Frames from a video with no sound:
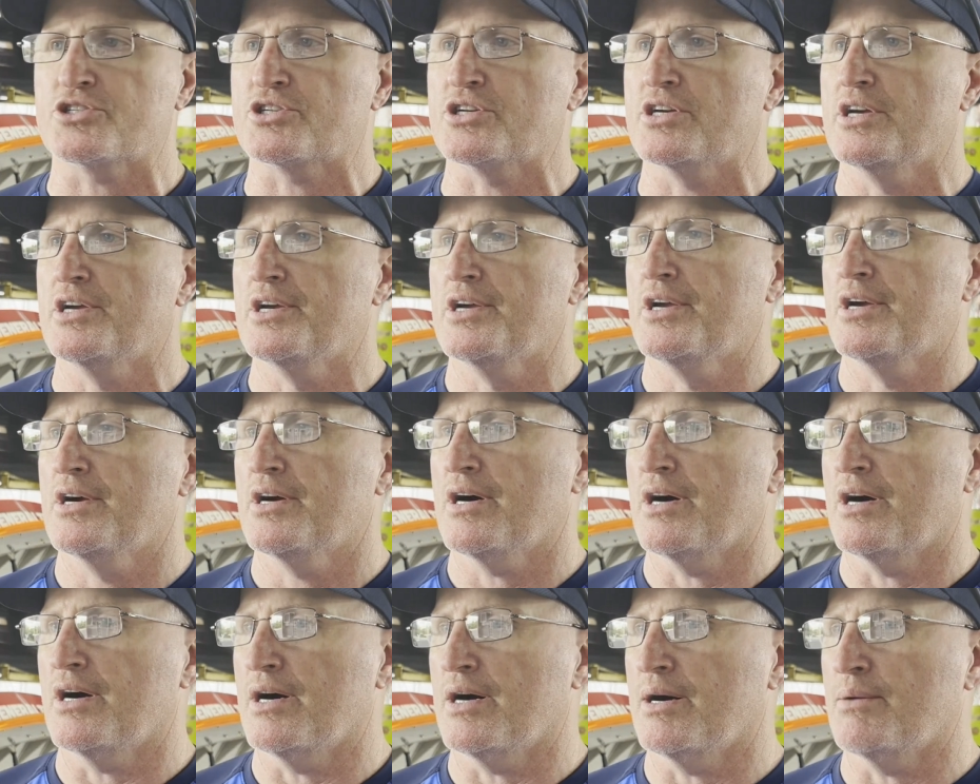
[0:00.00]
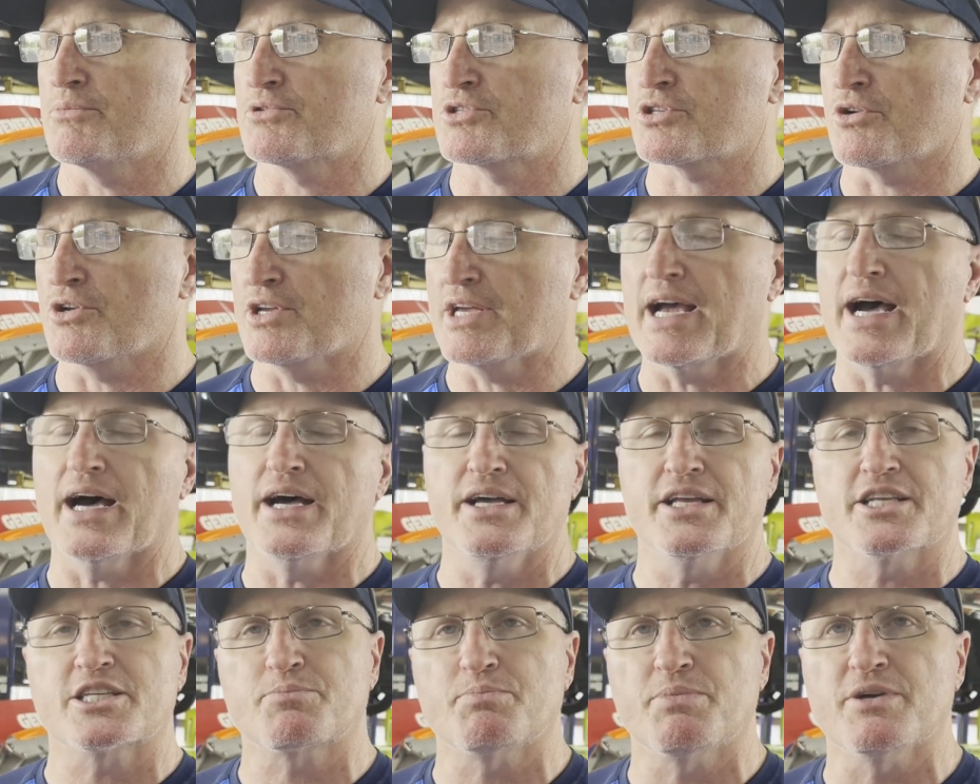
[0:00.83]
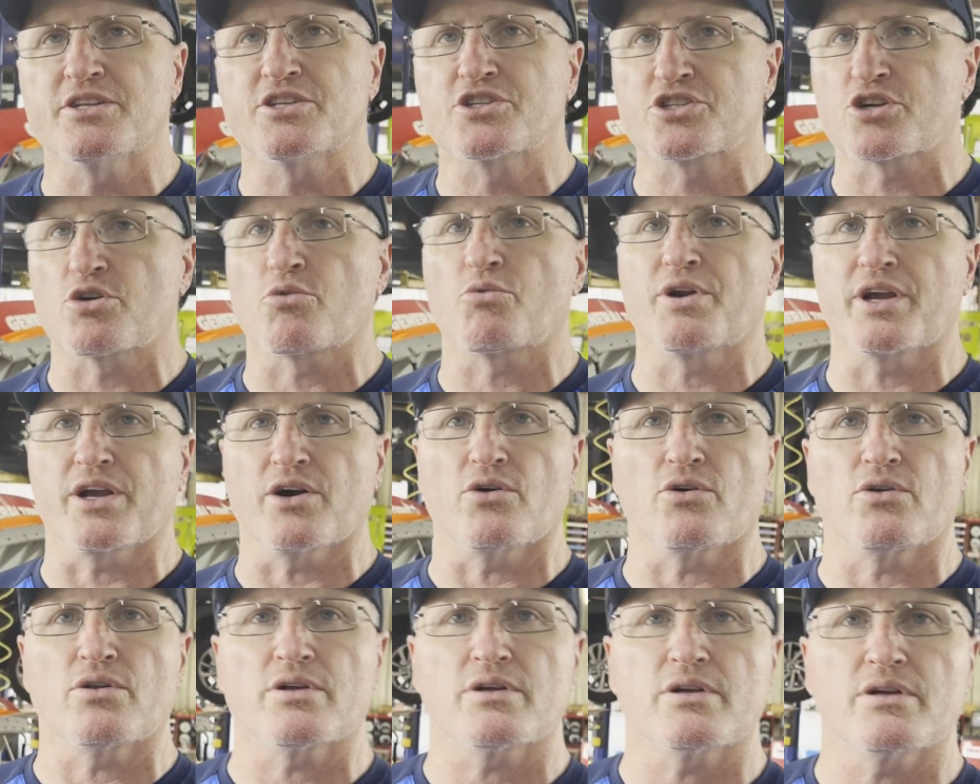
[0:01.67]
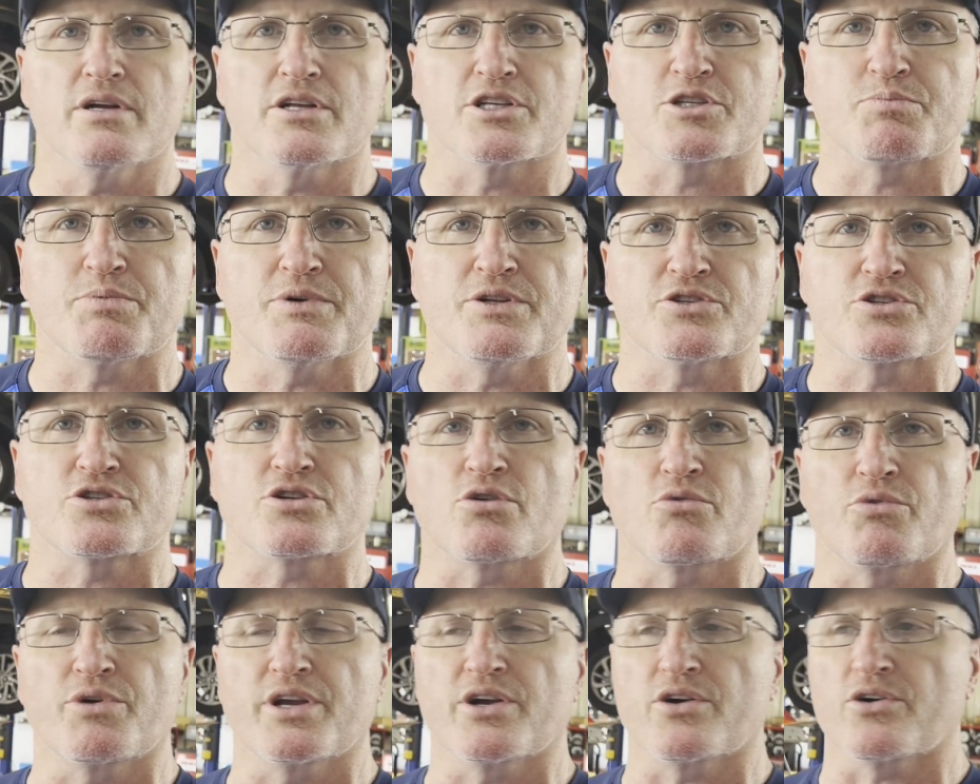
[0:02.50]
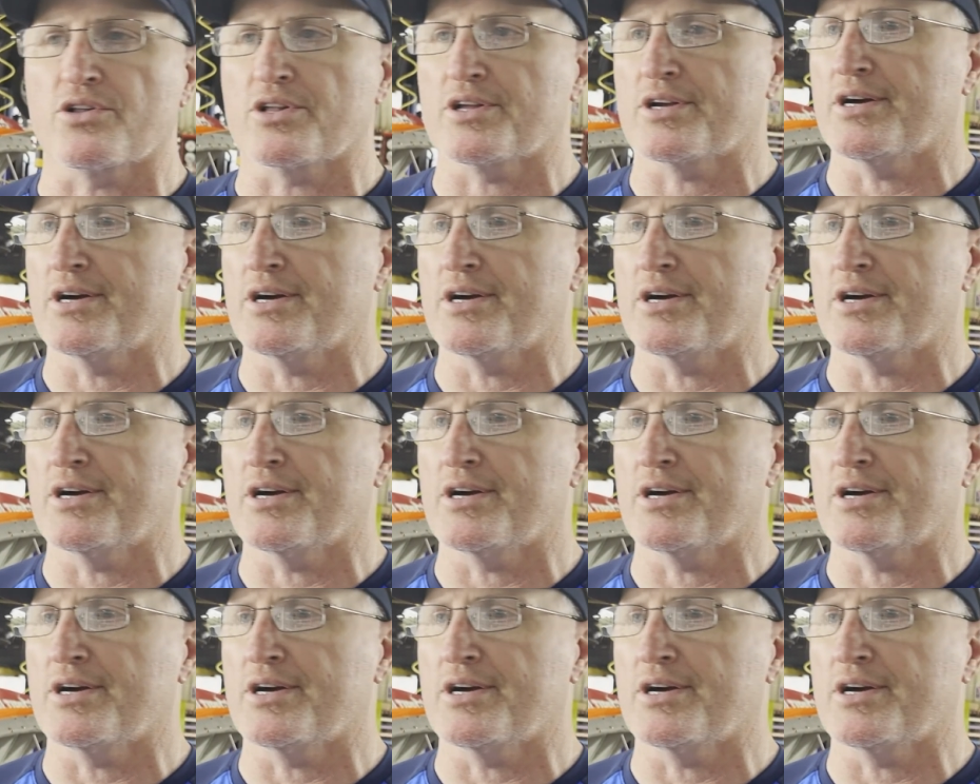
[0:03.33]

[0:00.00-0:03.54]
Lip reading: It's been surreal. It's been surreal.